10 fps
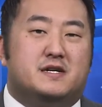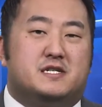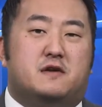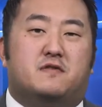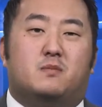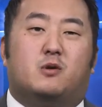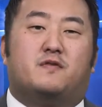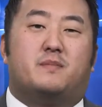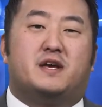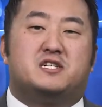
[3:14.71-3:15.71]
So for more
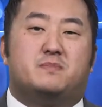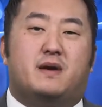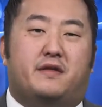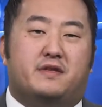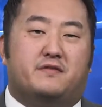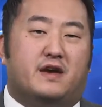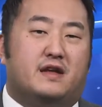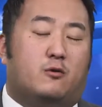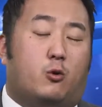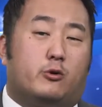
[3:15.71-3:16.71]
information about the
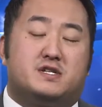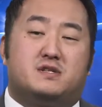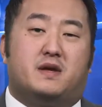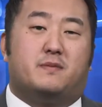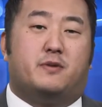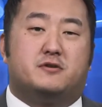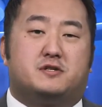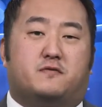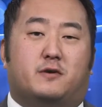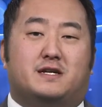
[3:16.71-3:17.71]
event or to submit a
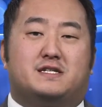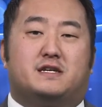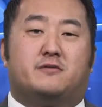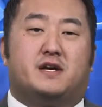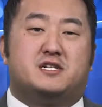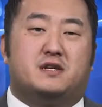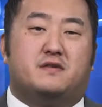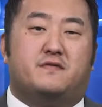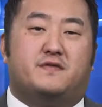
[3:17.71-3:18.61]
poster for consideration,